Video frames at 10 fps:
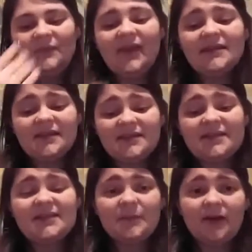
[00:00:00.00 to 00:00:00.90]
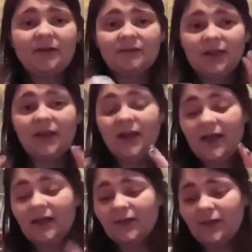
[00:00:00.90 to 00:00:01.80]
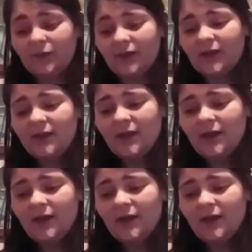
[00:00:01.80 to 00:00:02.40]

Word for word: It does smell a lot like coconut.